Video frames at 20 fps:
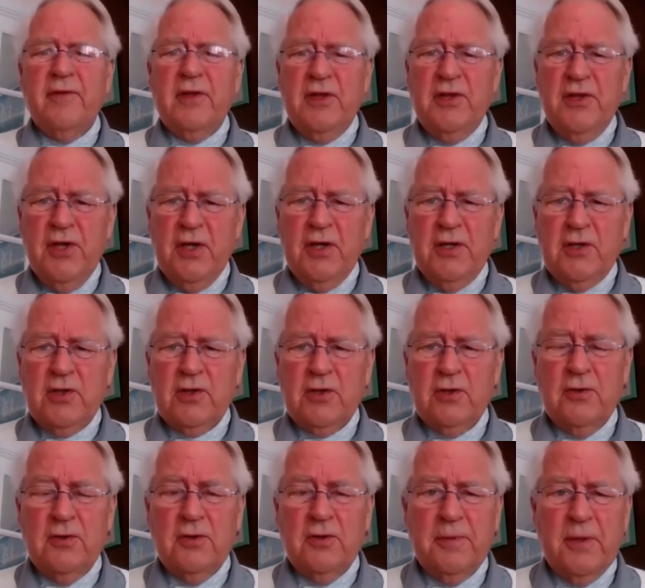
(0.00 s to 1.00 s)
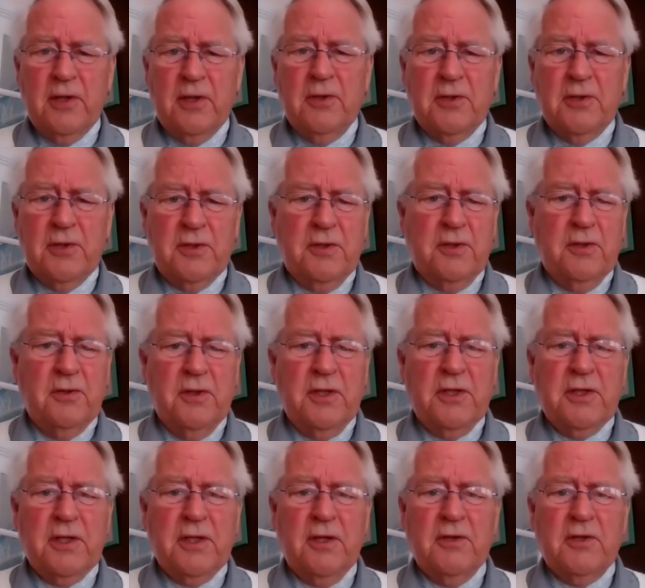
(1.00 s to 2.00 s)
the truth, because there
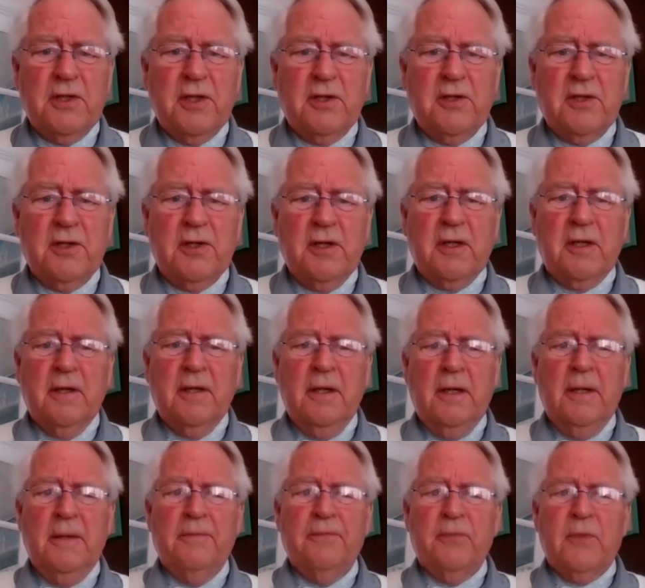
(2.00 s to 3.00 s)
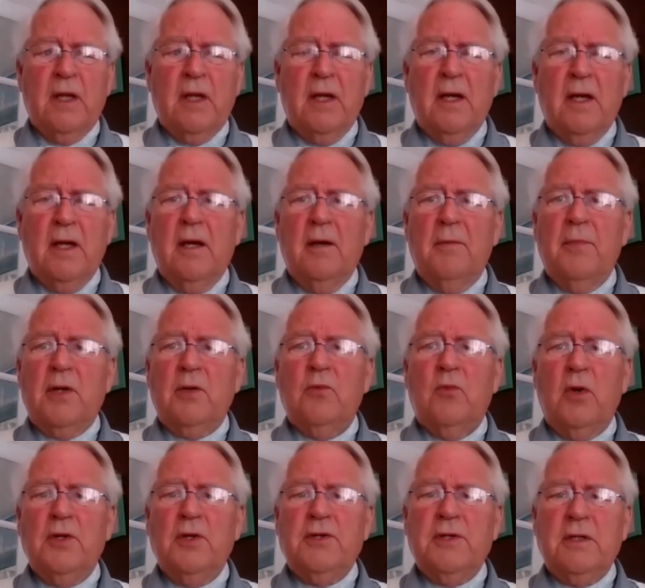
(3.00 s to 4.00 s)
is no such thing, but
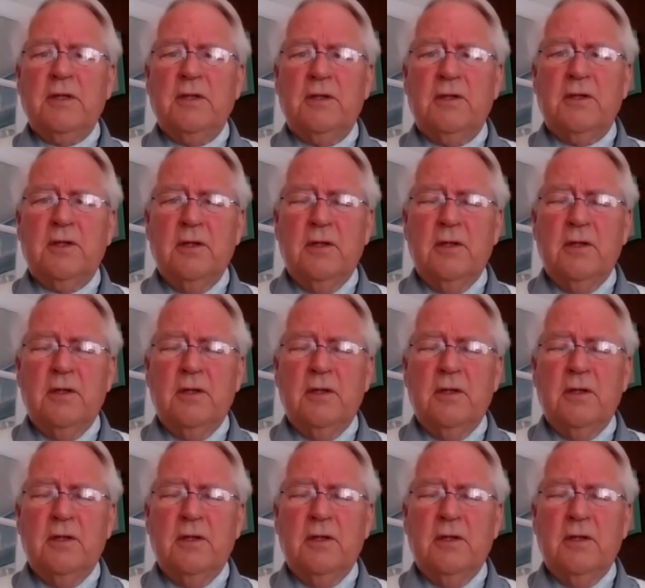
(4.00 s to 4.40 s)
wanting